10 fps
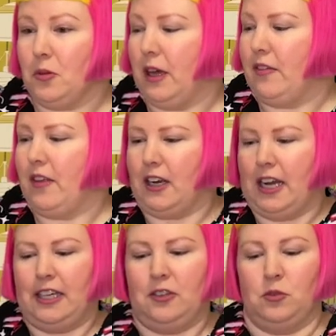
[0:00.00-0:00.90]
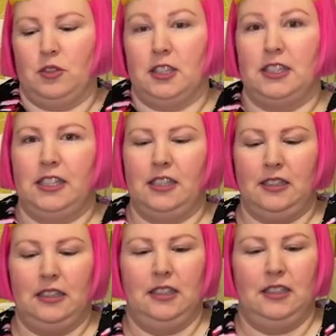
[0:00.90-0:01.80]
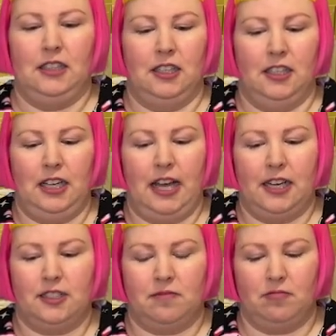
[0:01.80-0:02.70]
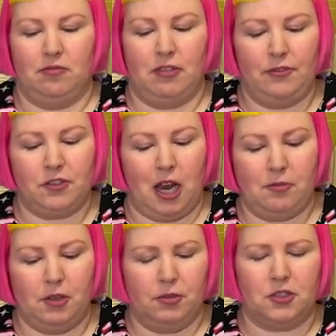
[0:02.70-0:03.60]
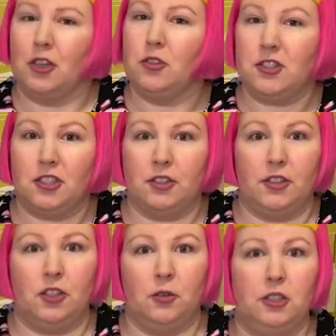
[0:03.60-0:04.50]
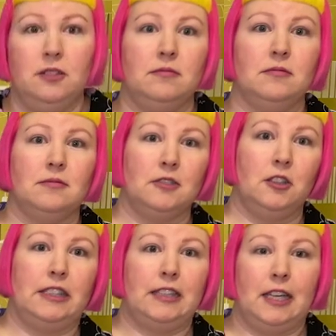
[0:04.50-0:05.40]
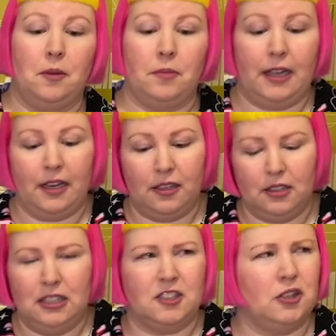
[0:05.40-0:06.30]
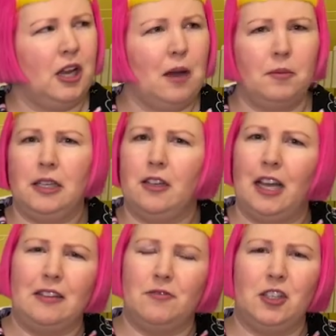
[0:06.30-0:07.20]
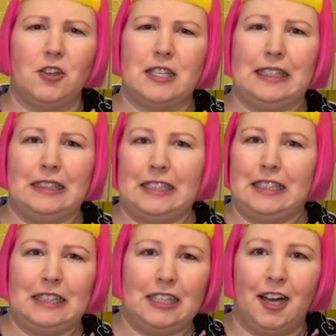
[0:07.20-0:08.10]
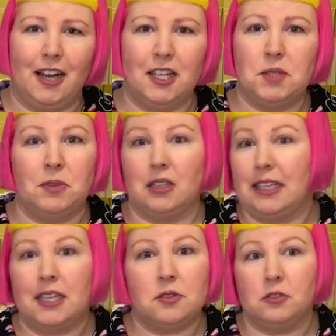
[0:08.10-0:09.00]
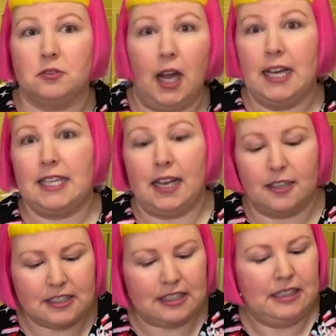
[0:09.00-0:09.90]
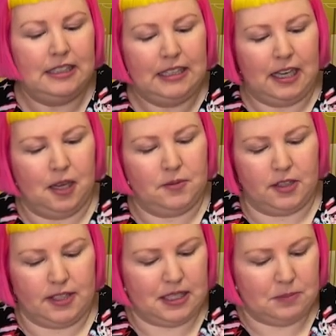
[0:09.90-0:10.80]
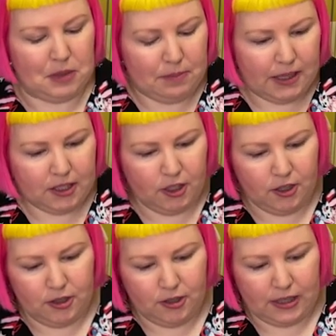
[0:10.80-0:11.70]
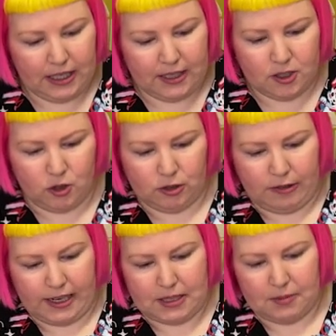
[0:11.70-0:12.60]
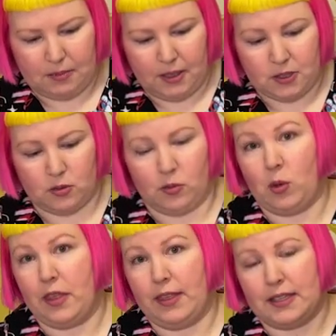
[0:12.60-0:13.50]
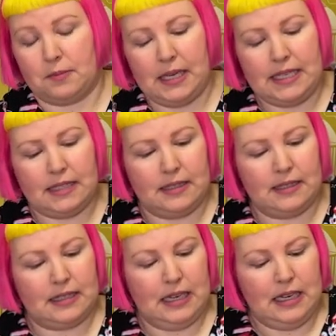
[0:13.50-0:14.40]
one that I really uh, had a rough time with, which I also did a video on. I'll link that up there. I don't know how many uh, videos I can link in the cards, but I guess we'll find out. Um, so this is by Betico and it's called Gradient Splatter Puzzle 1000 Pieces.